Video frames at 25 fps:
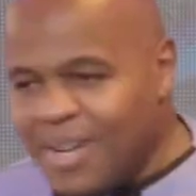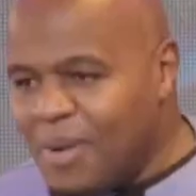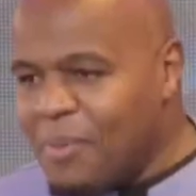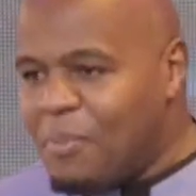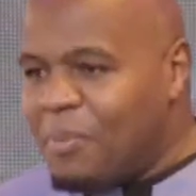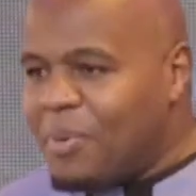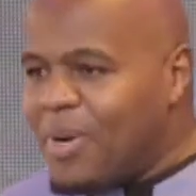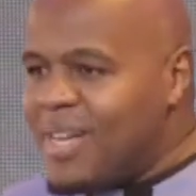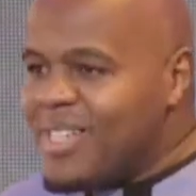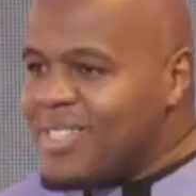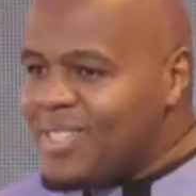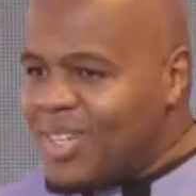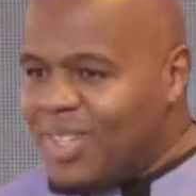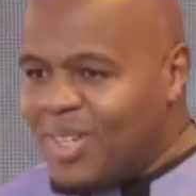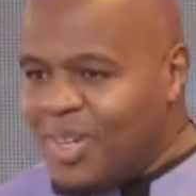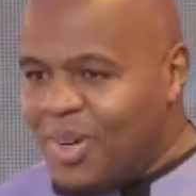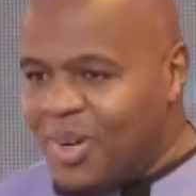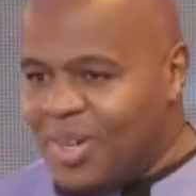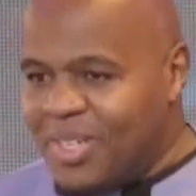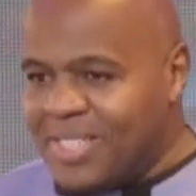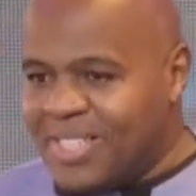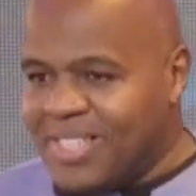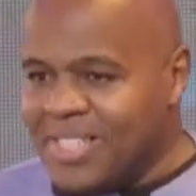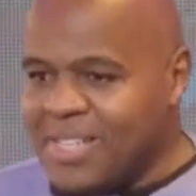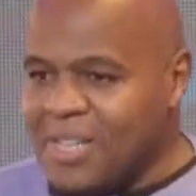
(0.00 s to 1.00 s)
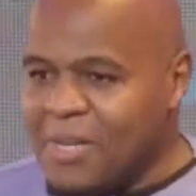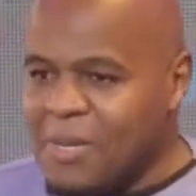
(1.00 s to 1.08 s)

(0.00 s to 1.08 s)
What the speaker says: Praise the Lord.